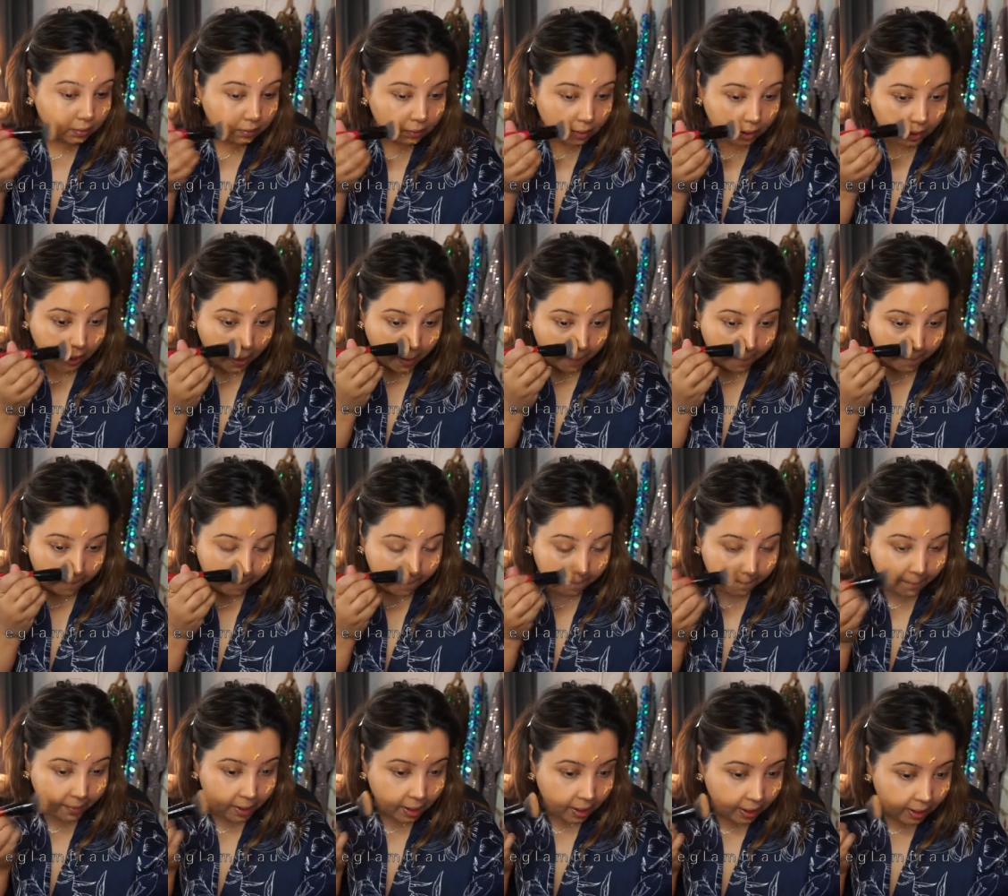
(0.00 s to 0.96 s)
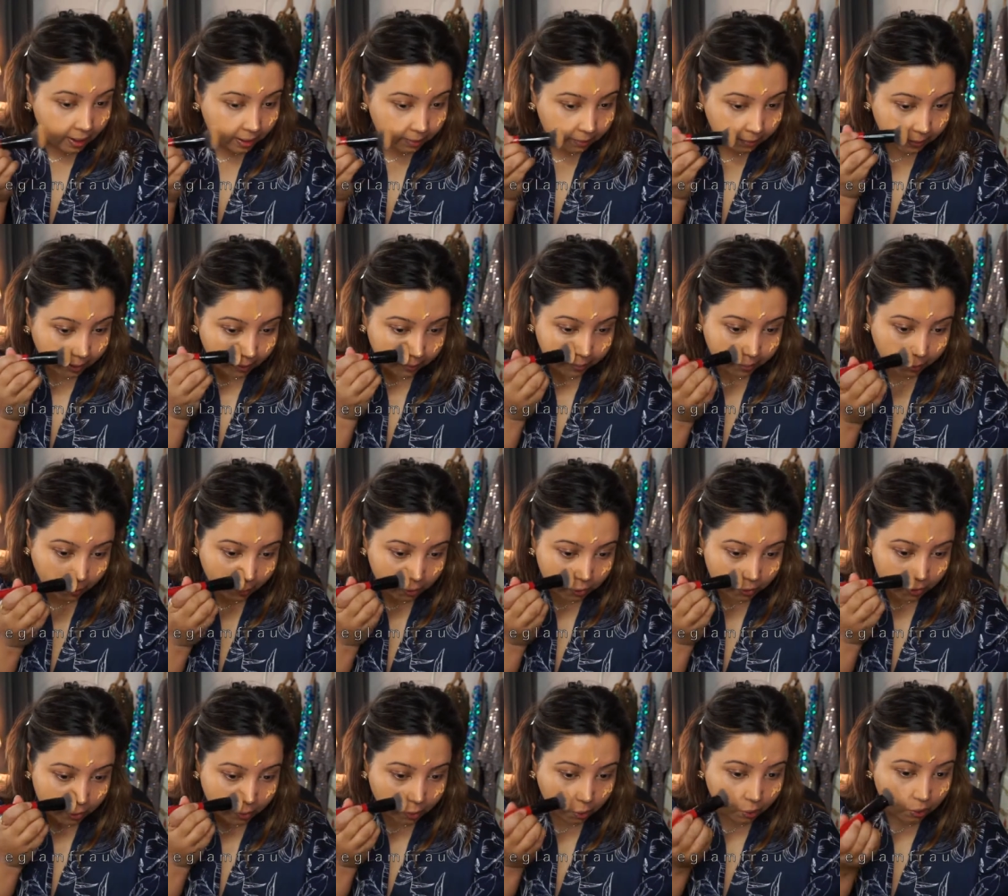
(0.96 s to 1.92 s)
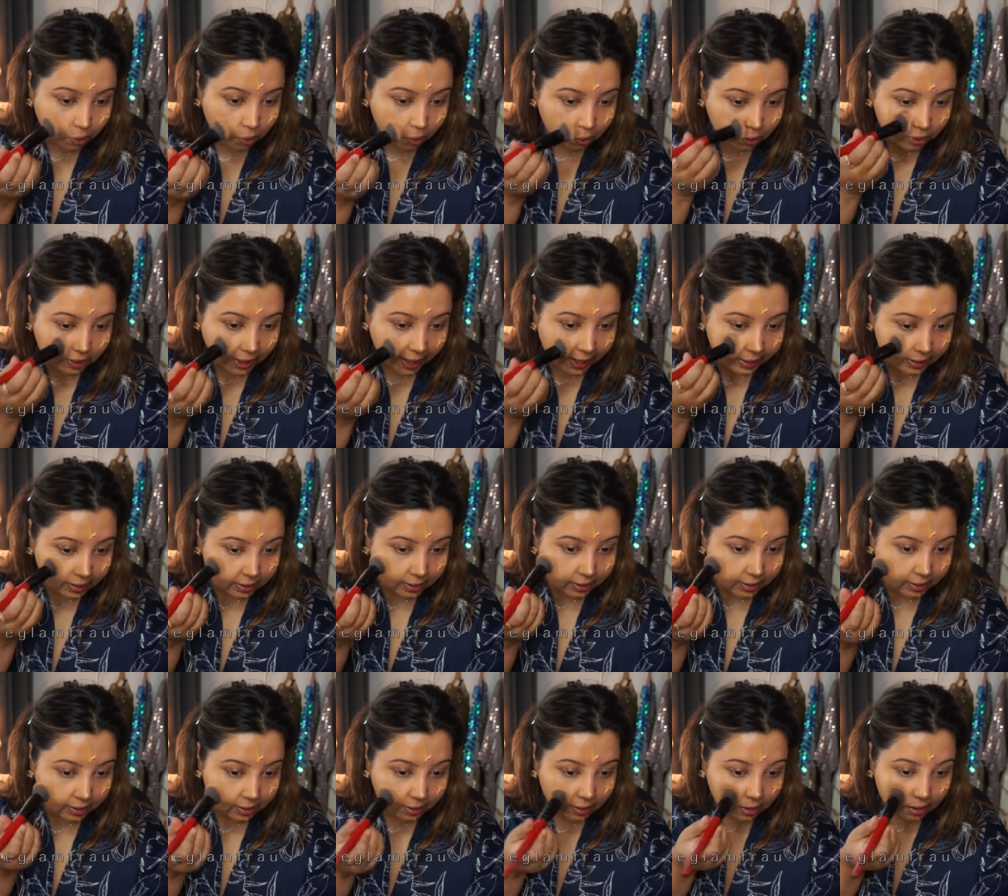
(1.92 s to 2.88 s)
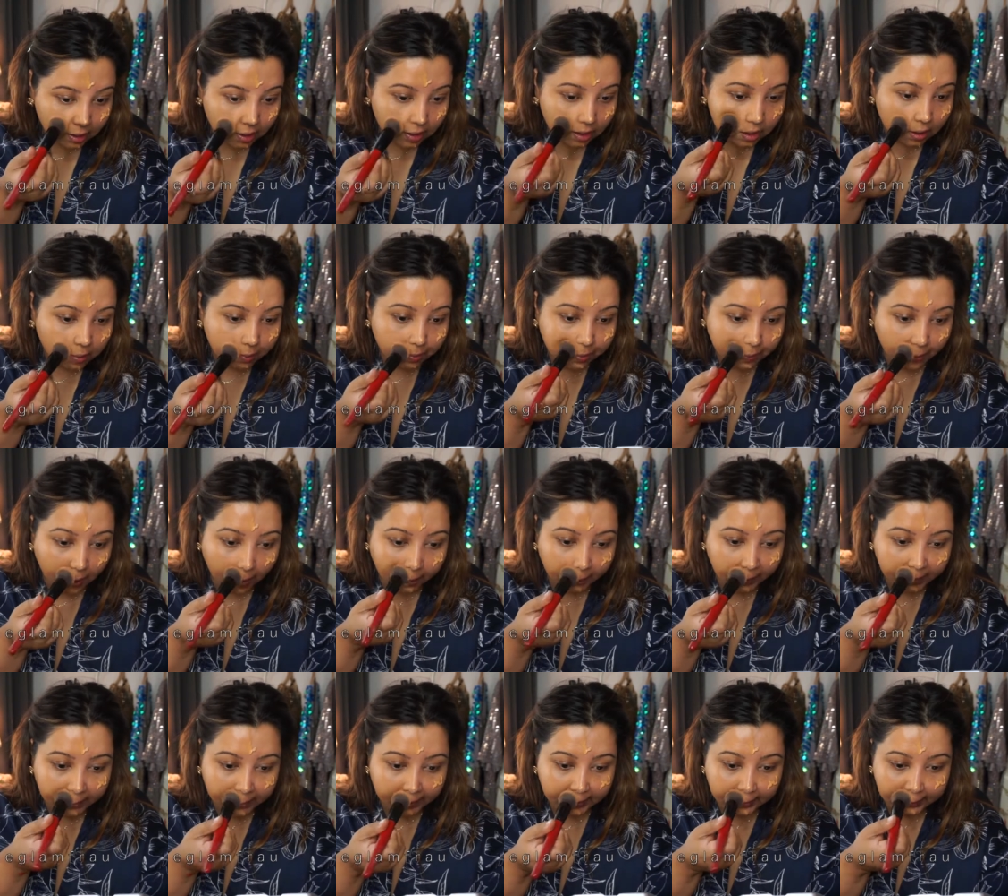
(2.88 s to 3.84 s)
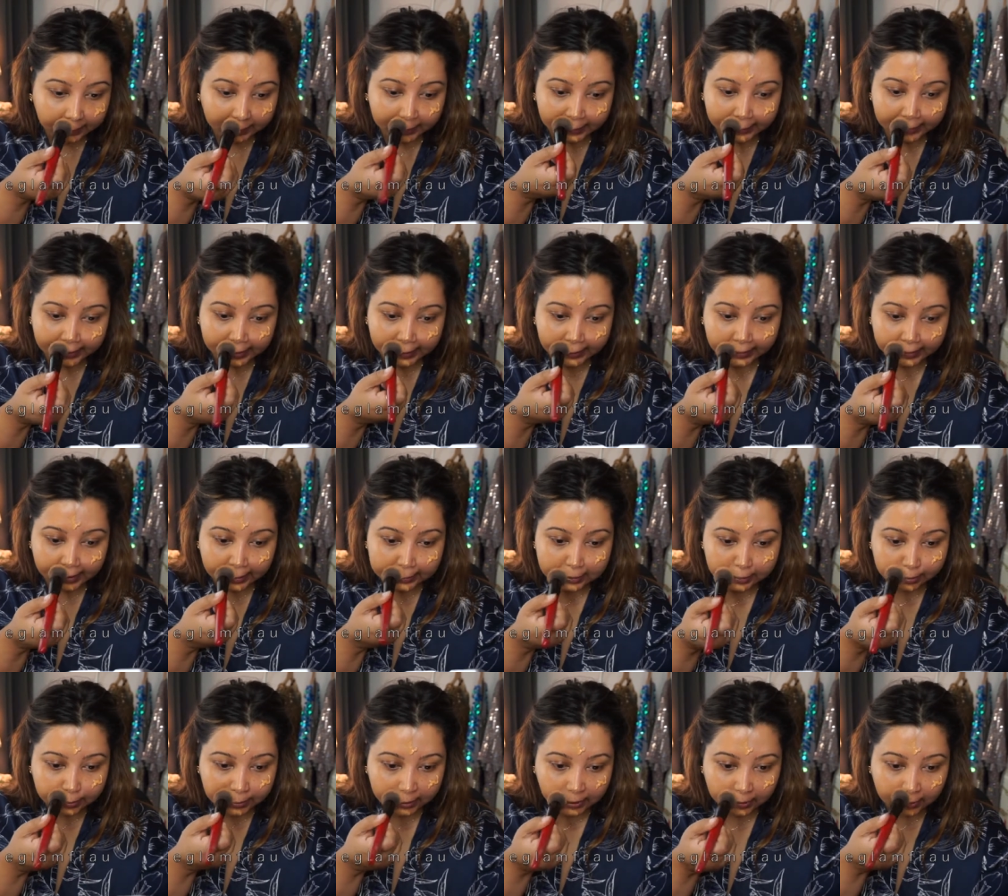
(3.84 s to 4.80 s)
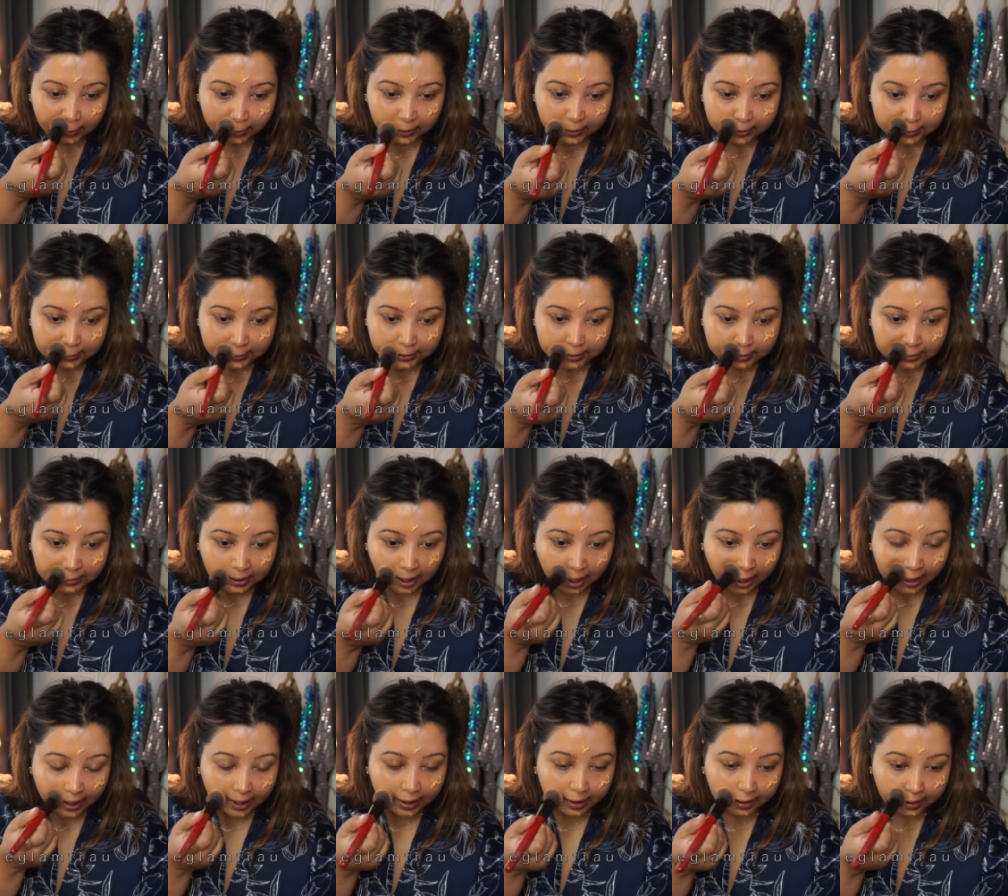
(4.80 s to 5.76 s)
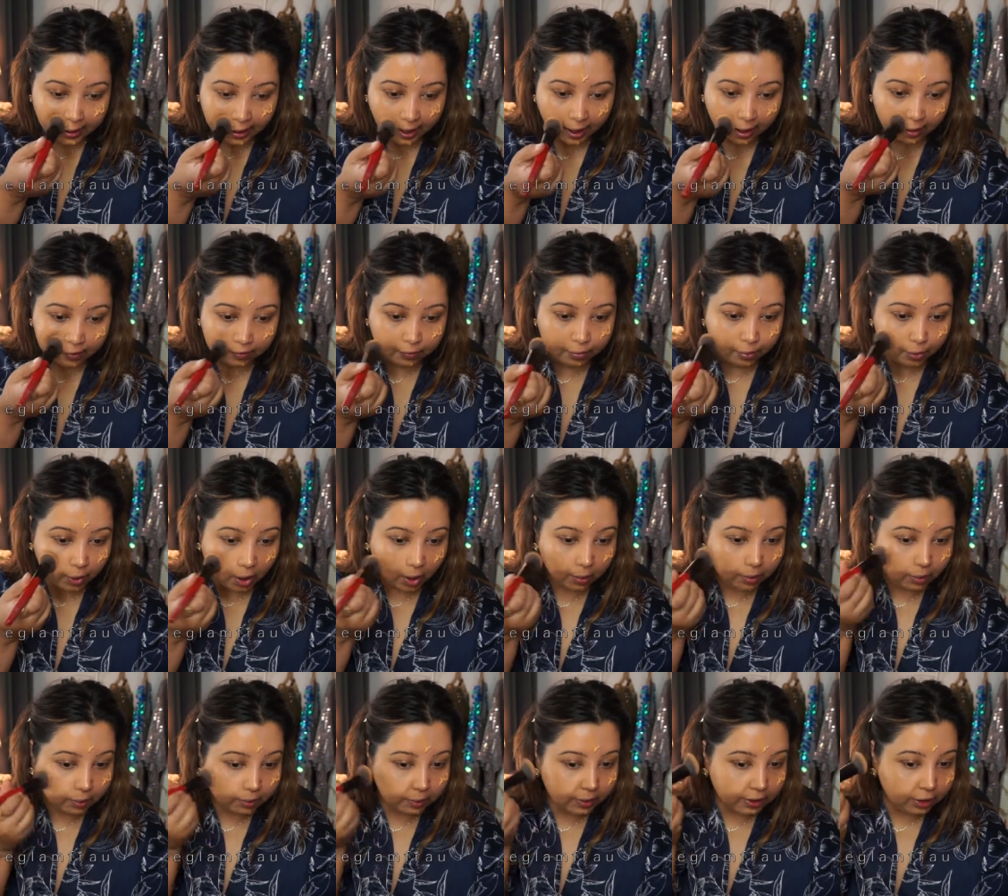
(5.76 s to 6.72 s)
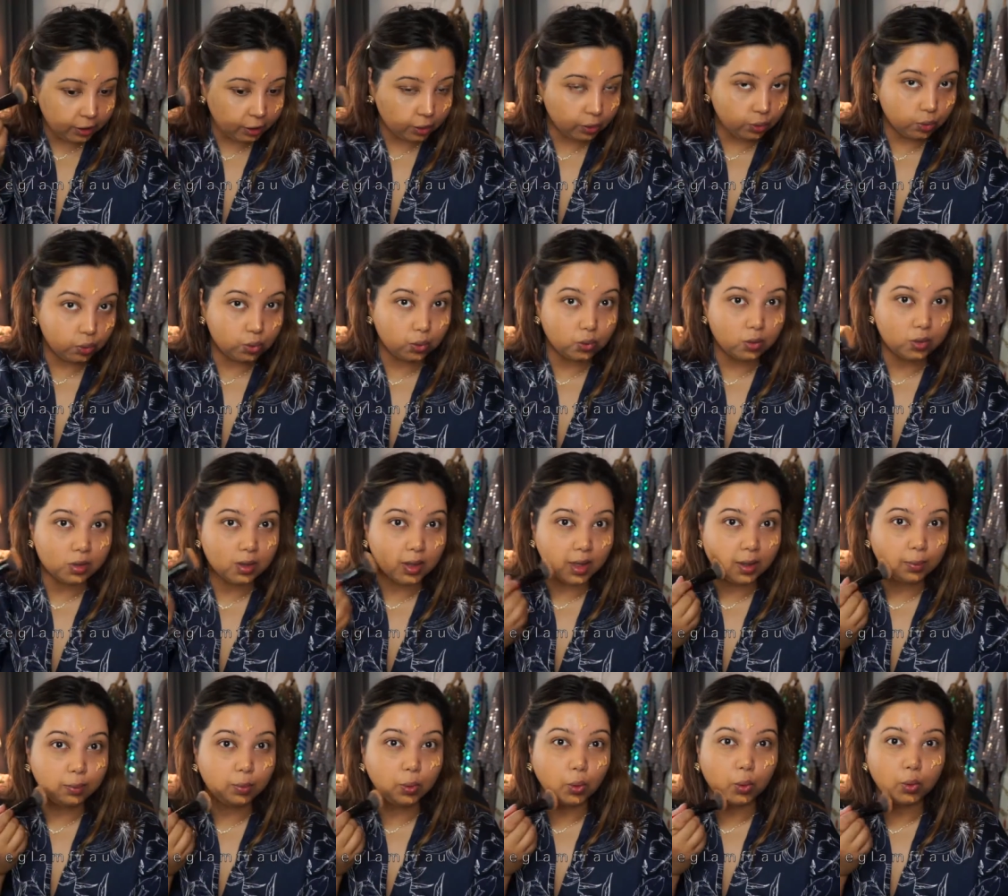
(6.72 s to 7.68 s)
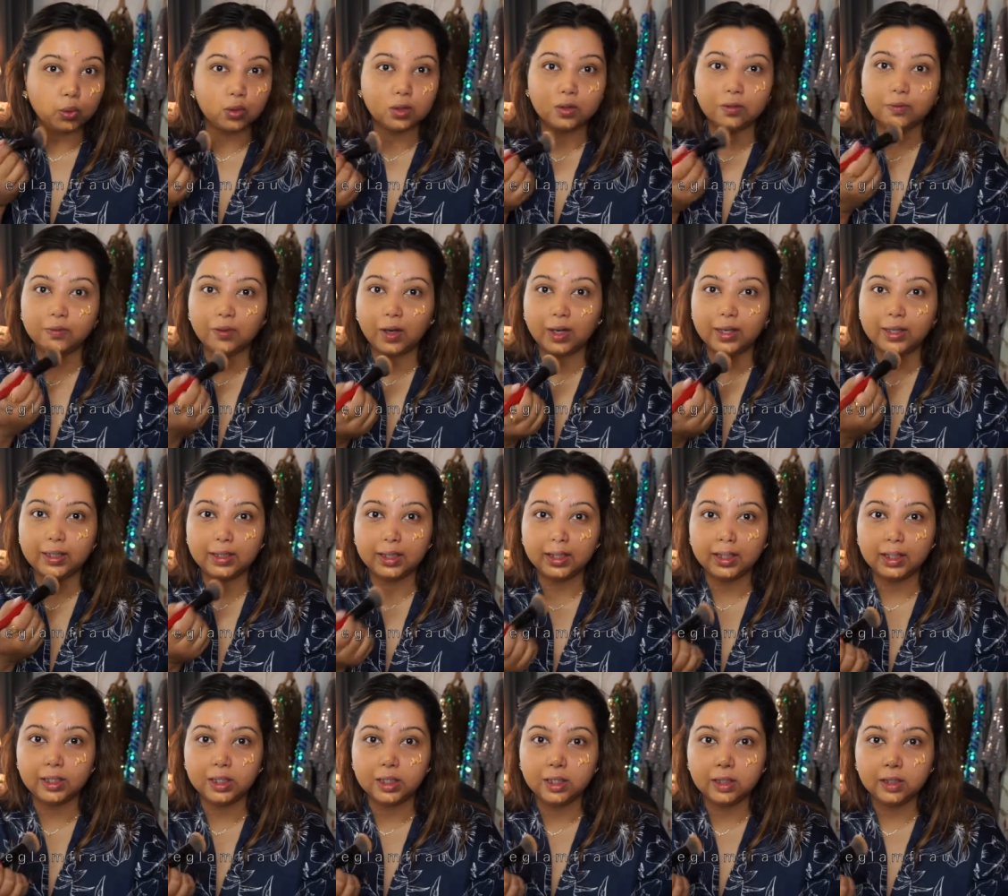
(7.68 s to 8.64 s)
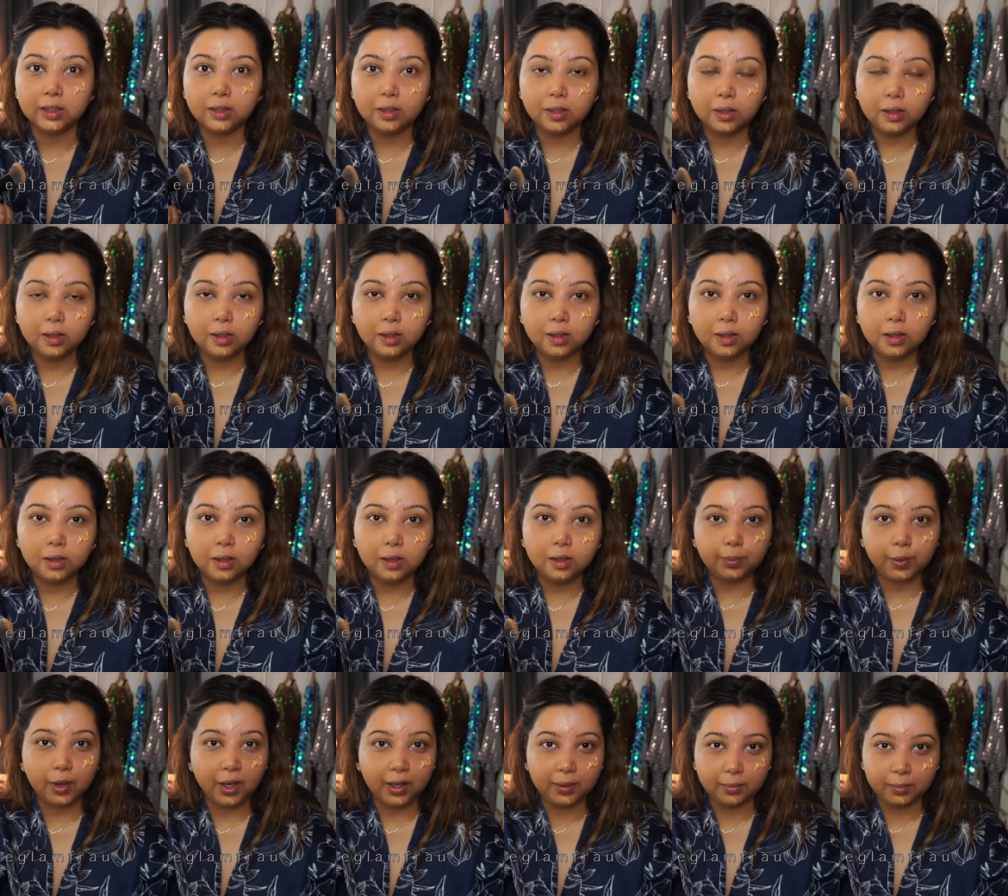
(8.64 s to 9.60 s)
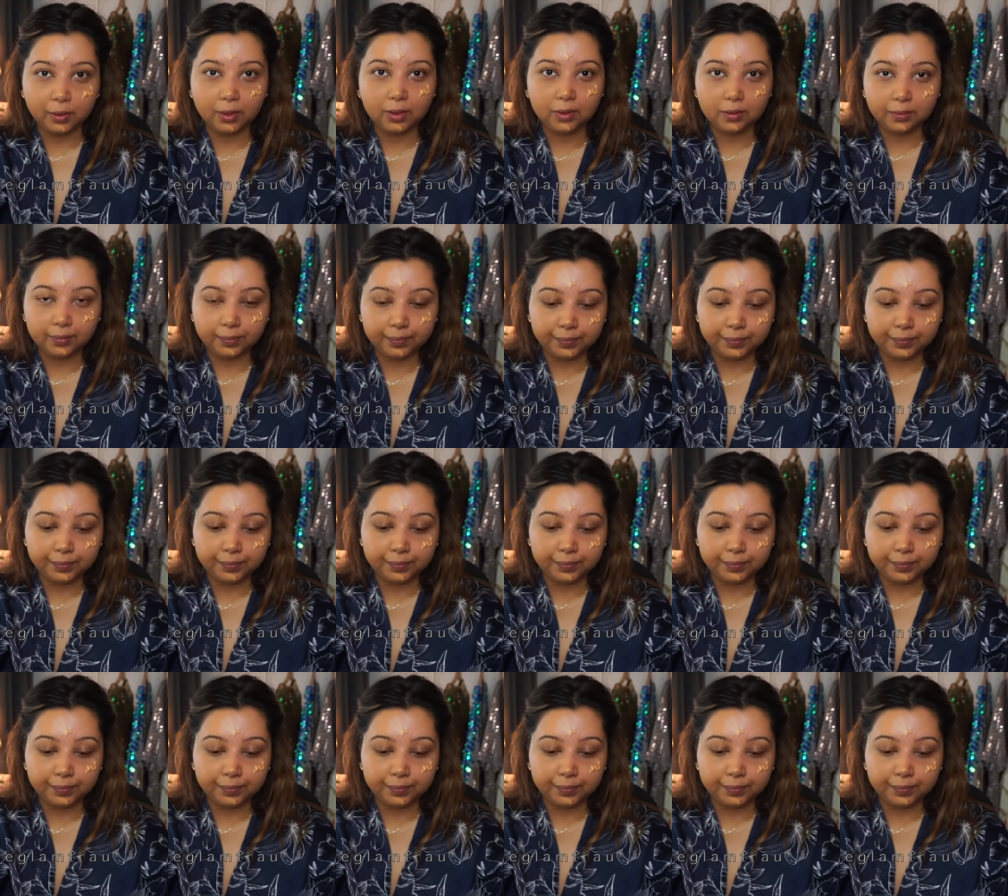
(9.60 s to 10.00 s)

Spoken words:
Yeah, and my pores don't look that prominent, but then that's because I have probably used a pore refining primer.